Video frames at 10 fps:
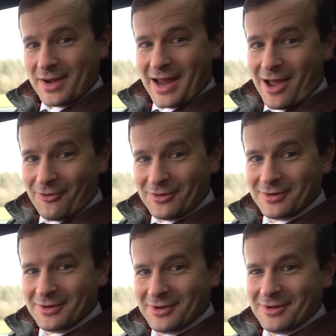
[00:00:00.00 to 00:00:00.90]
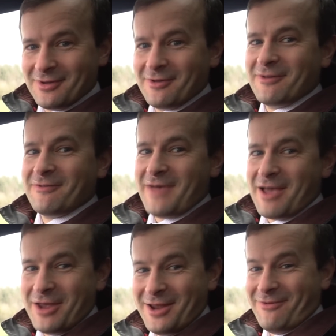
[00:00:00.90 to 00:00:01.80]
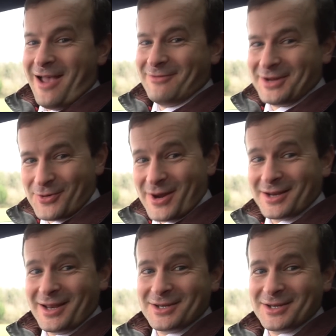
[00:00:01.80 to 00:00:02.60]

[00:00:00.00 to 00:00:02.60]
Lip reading: down very, very quickly.